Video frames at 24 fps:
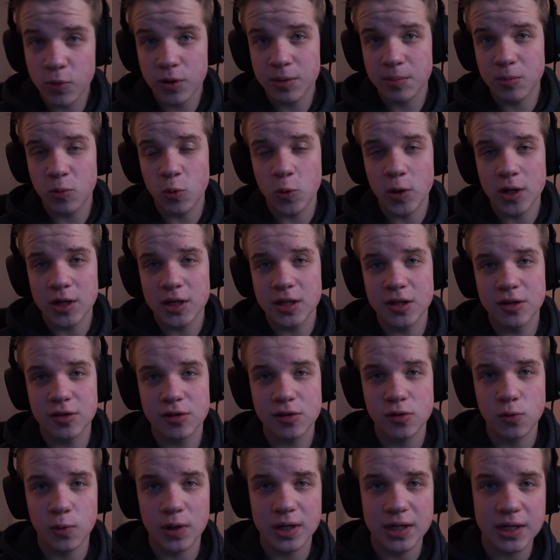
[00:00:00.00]
number one is
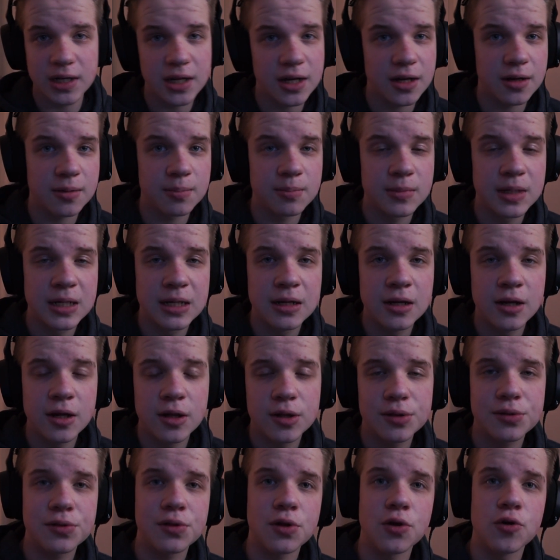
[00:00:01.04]
your idea.
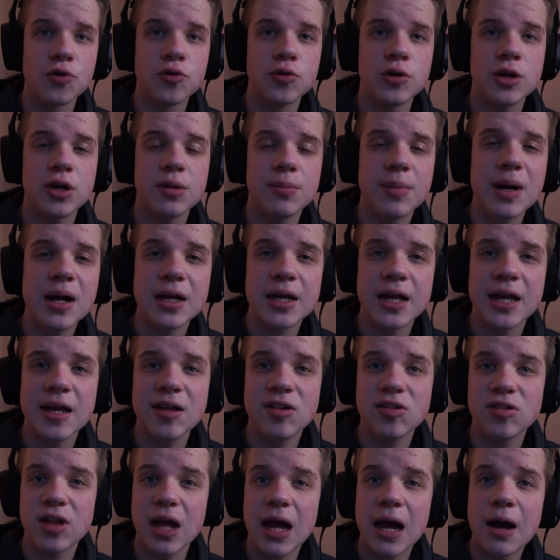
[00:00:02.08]
So in my
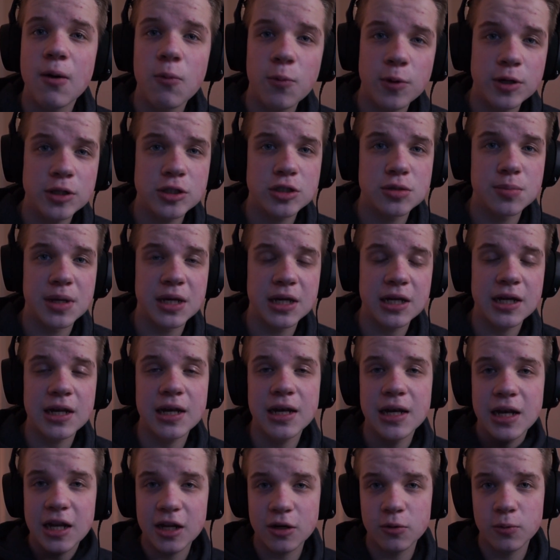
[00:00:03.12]
case, I wanted to make
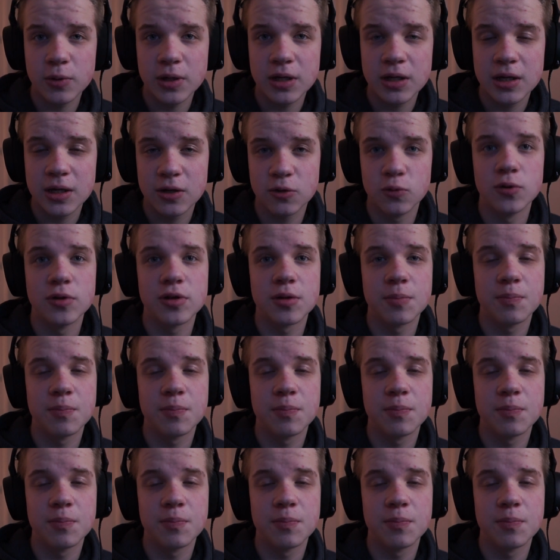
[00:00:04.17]
Ludwig, who is a